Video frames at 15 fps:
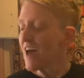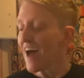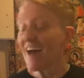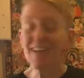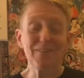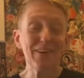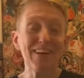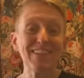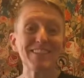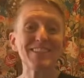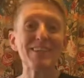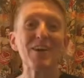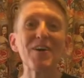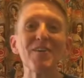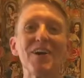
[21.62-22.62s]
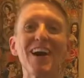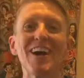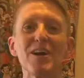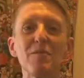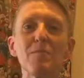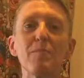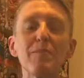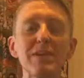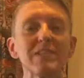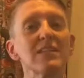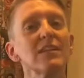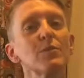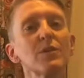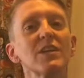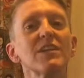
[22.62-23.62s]
Anyway, so
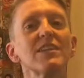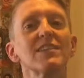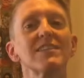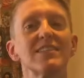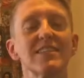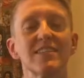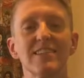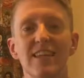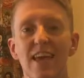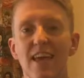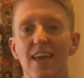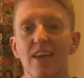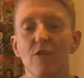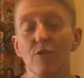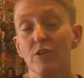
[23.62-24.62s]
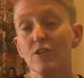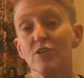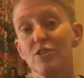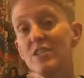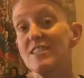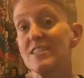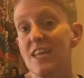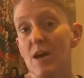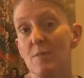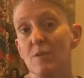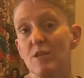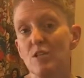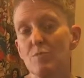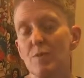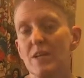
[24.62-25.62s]
basically what it is a grilled cheese
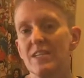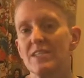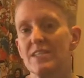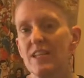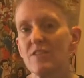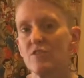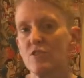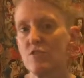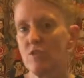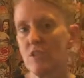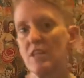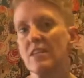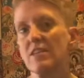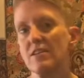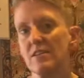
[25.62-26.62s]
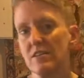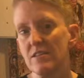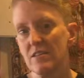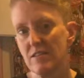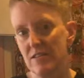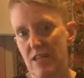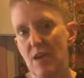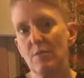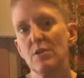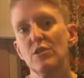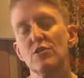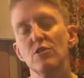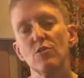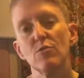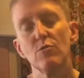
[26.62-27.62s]
sandwich, but instead of just grilling the
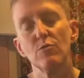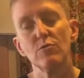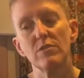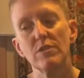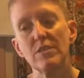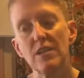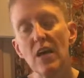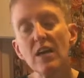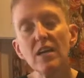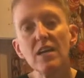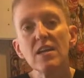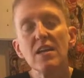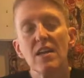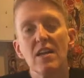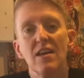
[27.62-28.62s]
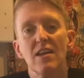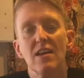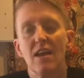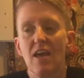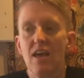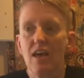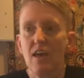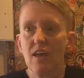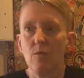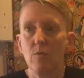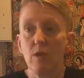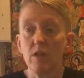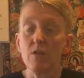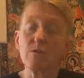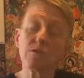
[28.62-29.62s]
sandwich, you dunk it in
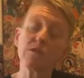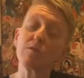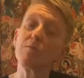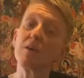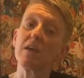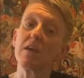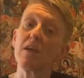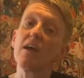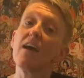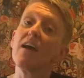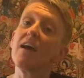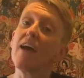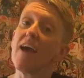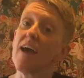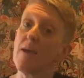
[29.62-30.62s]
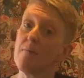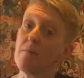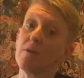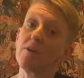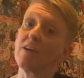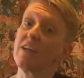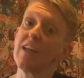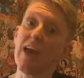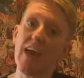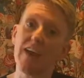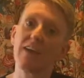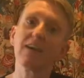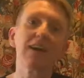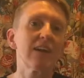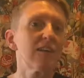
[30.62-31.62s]
what used to be a milk and
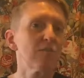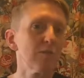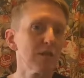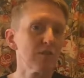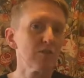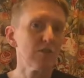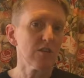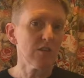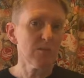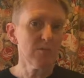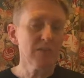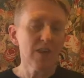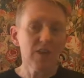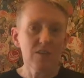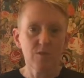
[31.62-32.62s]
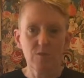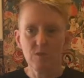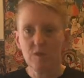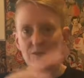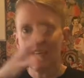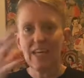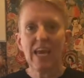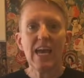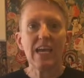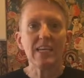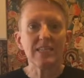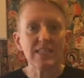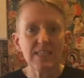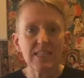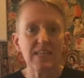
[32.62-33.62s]
egg kind of mixture. So it's sort of
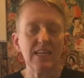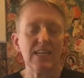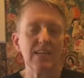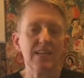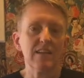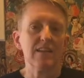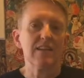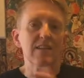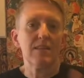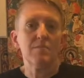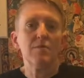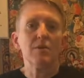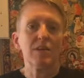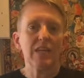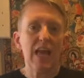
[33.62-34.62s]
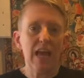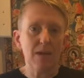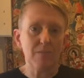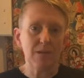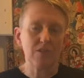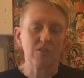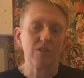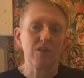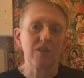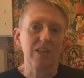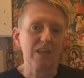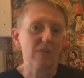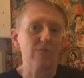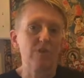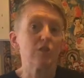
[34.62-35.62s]
encased in the milk and egg mixture
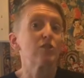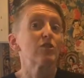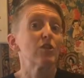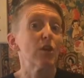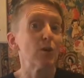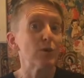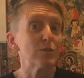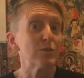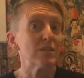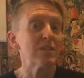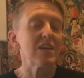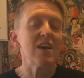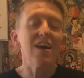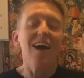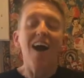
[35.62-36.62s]
like a French toast.